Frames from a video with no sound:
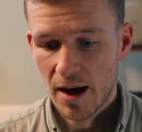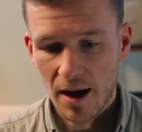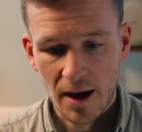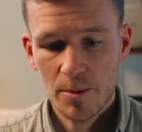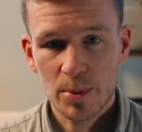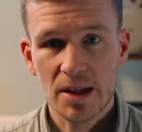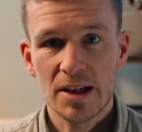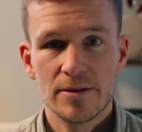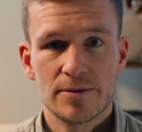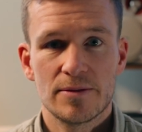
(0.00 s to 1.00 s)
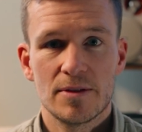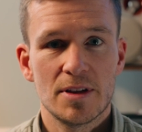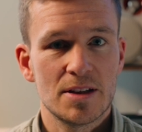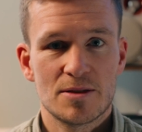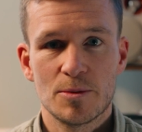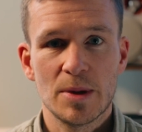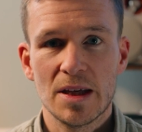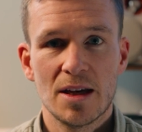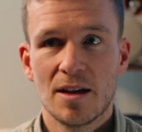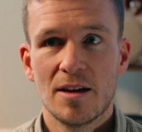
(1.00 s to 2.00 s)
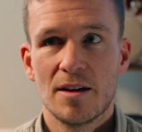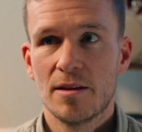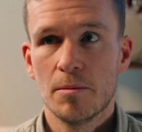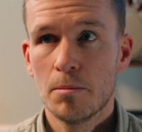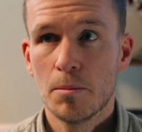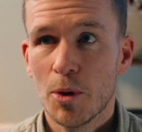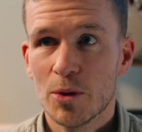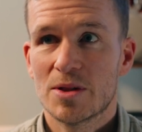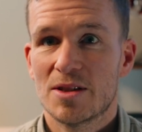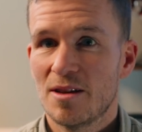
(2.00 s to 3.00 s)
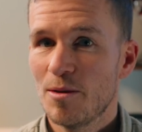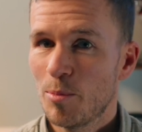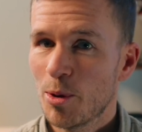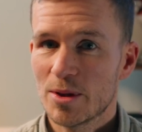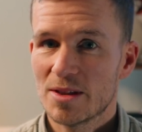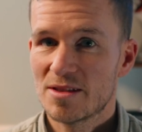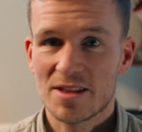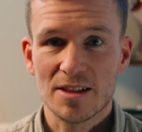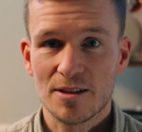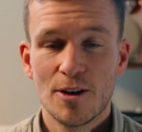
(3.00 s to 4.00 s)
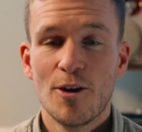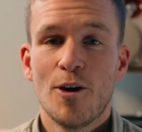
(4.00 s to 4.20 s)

I believe is to be the most important skill